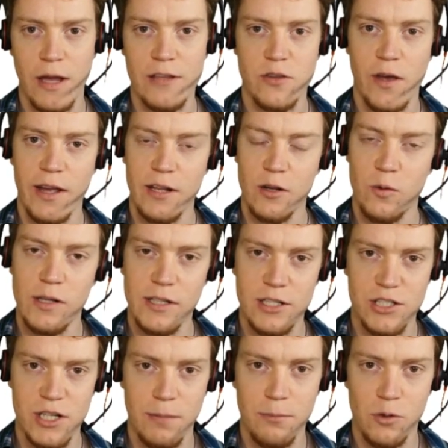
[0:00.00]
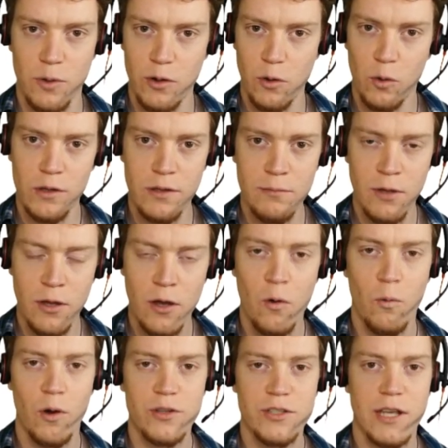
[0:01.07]
and so I can quickly jump between all of them
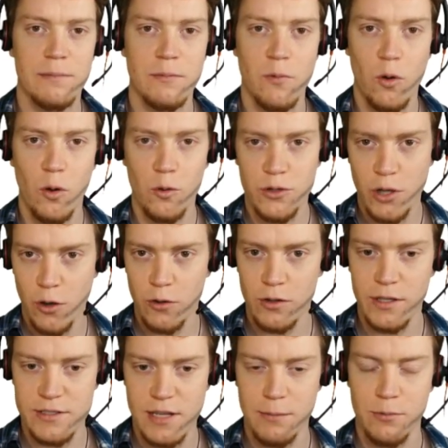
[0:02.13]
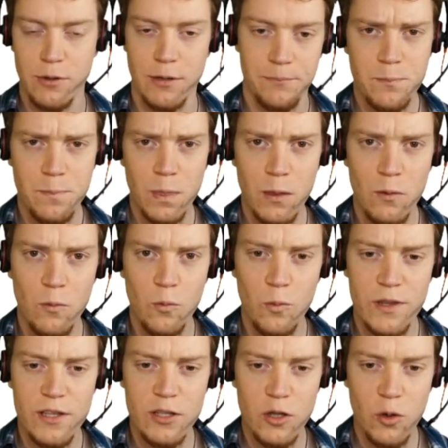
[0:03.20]
whilst keeping them all totally separate.
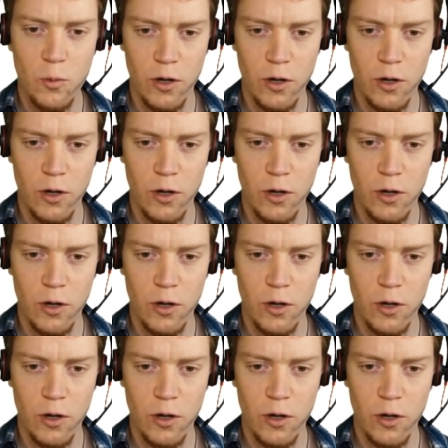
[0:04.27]
Within your